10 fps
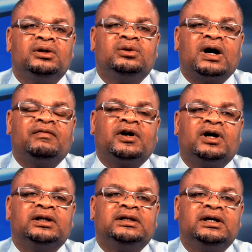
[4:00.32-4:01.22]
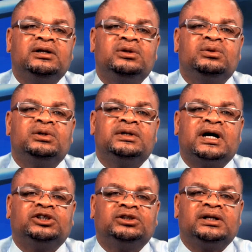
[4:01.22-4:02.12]
to have a continued
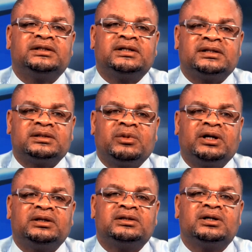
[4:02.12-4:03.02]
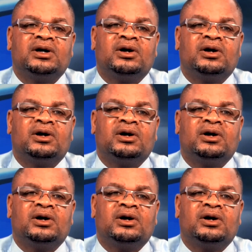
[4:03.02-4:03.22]
national assessment